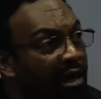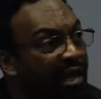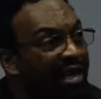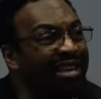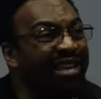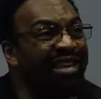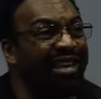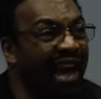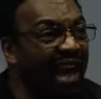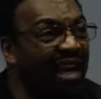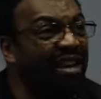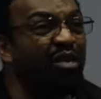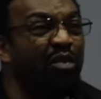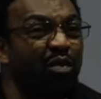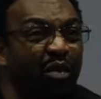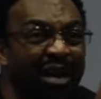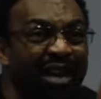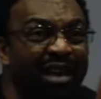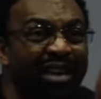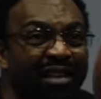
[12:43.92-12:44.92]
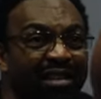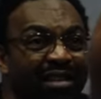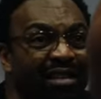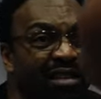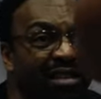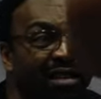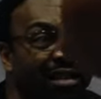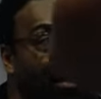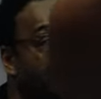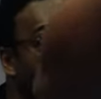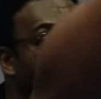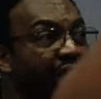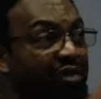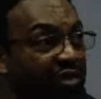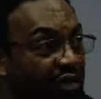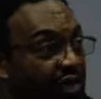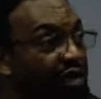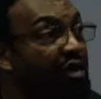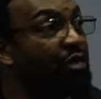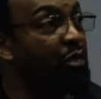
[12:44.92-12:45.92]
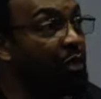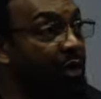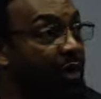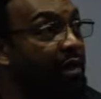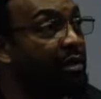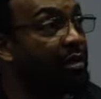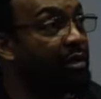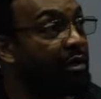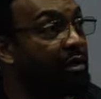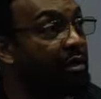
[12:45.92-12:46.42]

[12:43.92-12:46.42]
any kind of win is a good win,